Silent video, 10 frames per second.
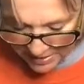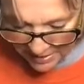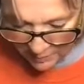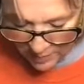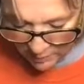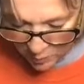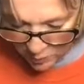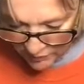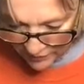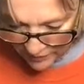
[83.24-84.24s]
to take one
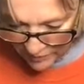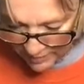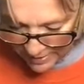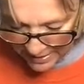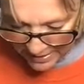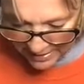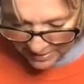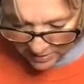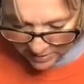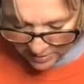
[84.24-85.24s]
more for the release
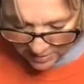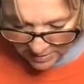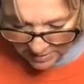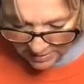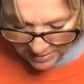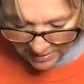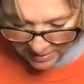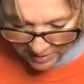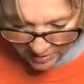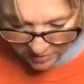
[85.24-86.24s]
card.
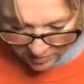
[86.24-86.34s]
Thank you.